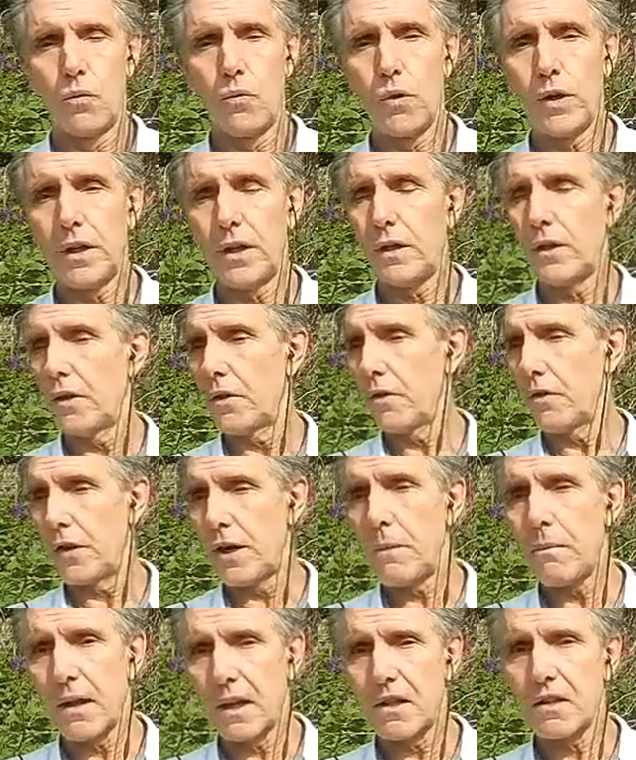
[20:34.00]
within
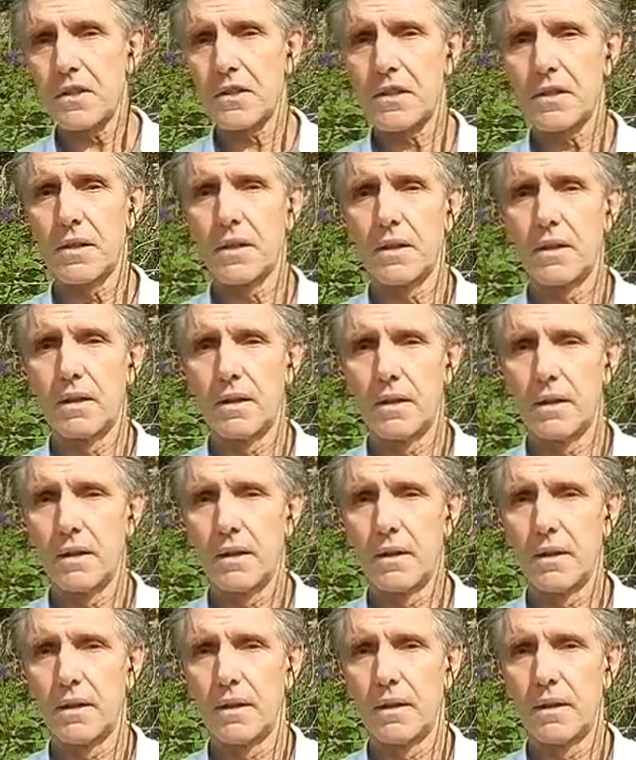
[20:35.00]
3 months,
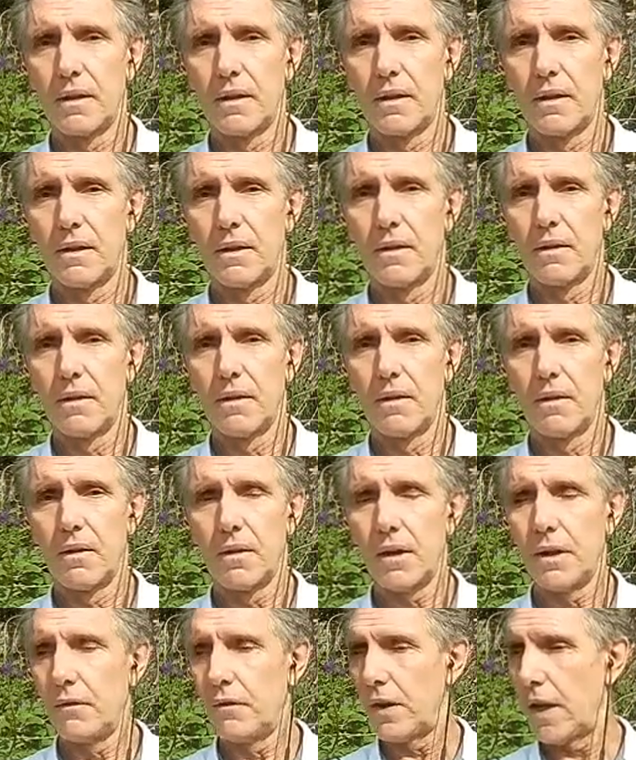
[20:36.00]

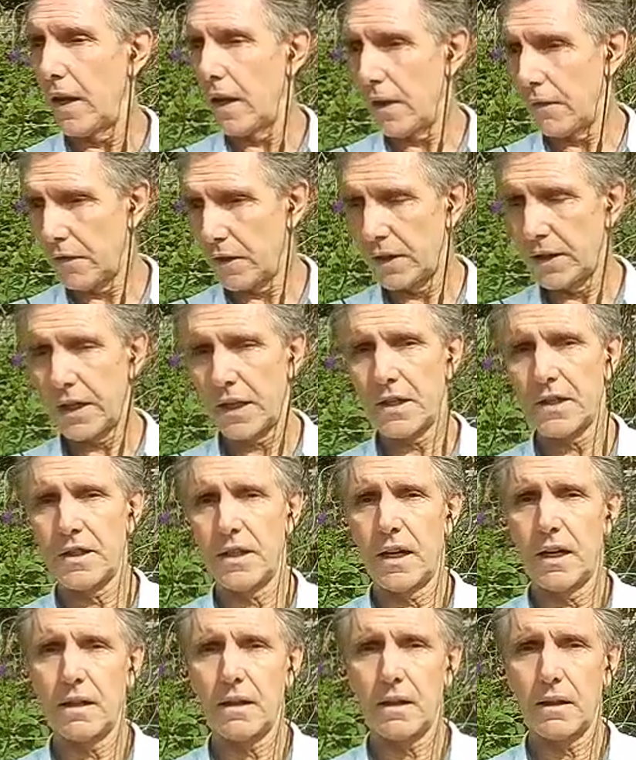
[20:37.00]
if they have a
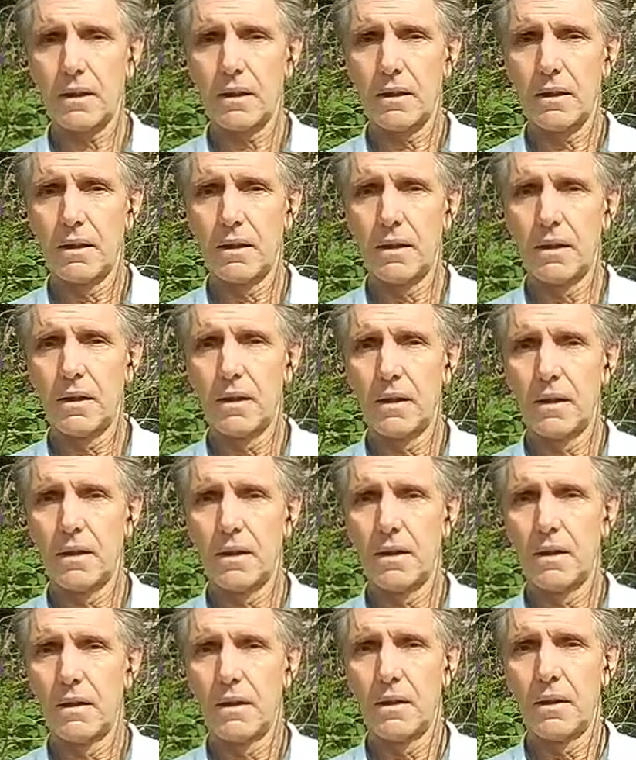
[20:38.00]
test done,
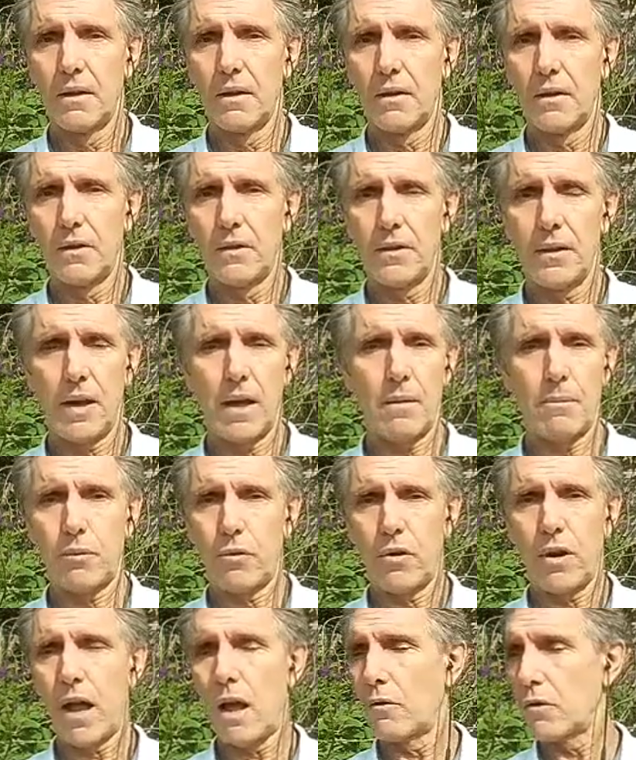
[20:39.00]
they are
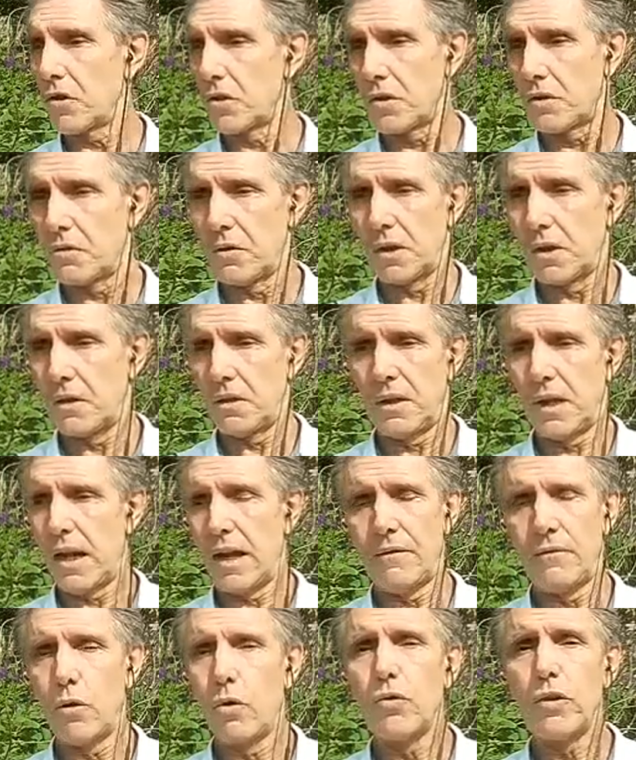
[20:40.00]
pronounced that
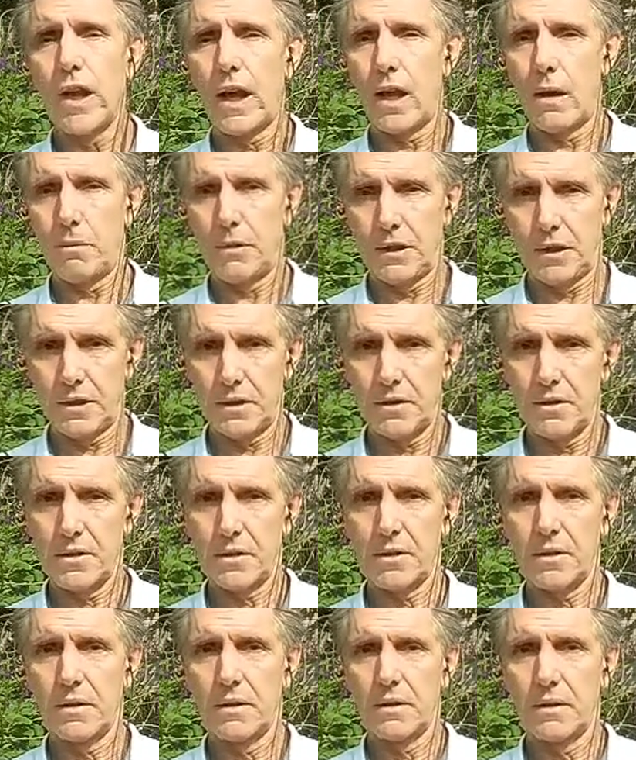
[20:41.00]
they have no
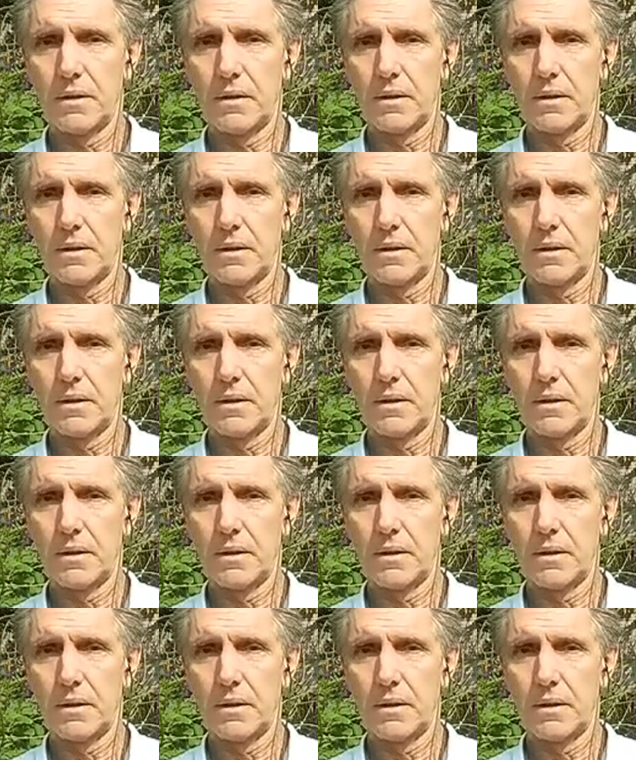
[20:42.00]
diabetes.